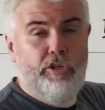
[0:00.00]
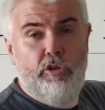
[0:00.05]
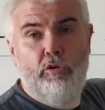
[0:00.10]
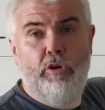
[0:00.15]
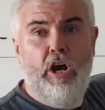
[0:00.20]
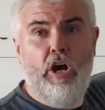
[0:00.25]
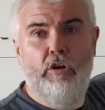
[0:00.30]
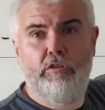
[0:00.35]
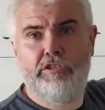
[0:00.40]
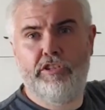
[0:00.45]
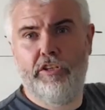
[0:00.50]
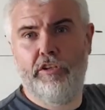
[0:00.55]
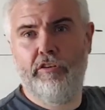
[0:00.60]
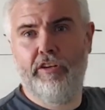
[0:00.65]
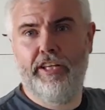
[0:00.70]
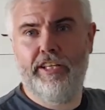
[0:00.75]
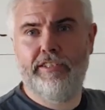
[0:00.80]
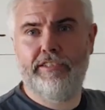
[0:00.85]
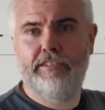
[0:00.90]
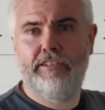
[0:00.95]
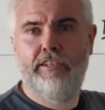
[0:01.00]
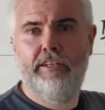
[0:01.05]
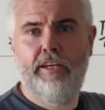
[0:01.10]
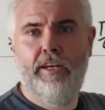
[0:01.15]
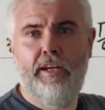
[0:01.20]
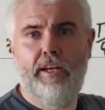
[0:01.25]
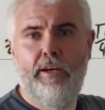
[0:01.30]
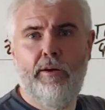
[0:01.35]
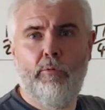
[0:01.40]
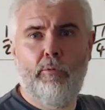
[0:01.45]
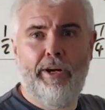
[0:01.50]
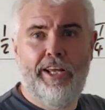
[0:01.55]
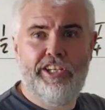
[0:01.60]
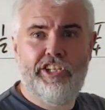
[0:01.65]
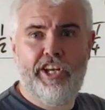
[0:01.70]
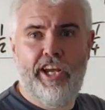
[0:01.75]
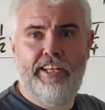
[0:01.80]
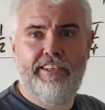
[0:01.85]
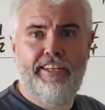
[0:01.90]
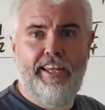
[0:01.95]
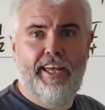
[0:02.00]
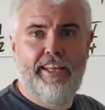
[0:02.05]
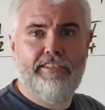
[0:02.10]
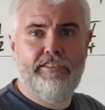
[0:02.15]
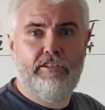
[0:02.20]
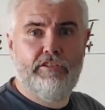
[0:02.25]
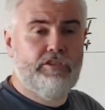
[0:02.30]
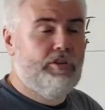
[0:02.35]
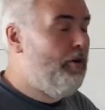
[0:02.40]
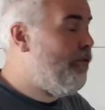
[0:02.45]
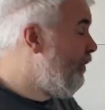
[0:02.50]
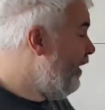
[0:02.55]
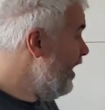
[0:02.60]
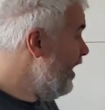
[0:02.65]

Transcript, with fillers: two goes to do this when I checked the answer. So if